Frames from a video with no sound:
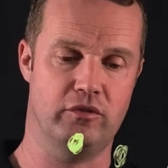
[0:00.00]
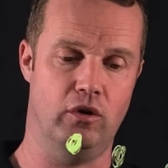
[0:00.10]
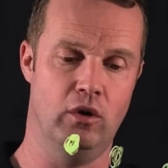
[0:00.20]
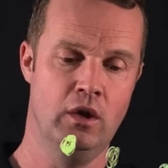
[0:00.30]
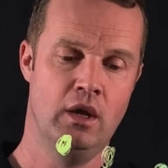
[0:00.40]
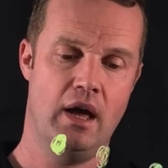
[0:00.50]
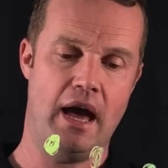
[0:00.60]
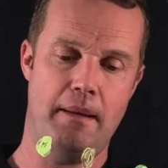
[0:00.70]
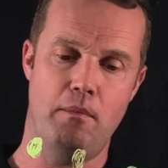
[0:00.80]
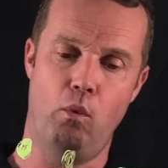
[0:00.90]
So
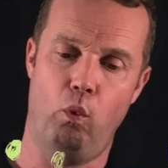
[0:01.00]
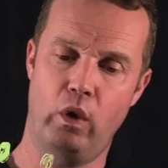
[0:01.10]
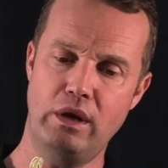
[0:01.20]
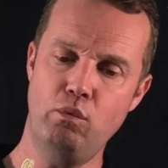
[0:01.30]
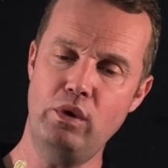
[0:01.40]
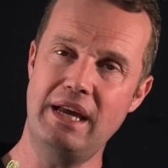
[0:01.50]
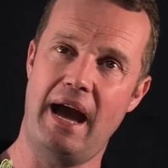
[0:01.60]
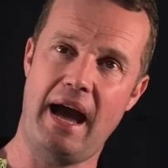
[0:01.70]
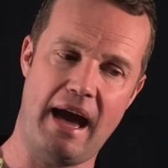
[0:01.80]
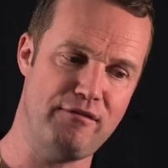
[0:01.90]
when we
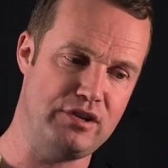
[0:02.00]
have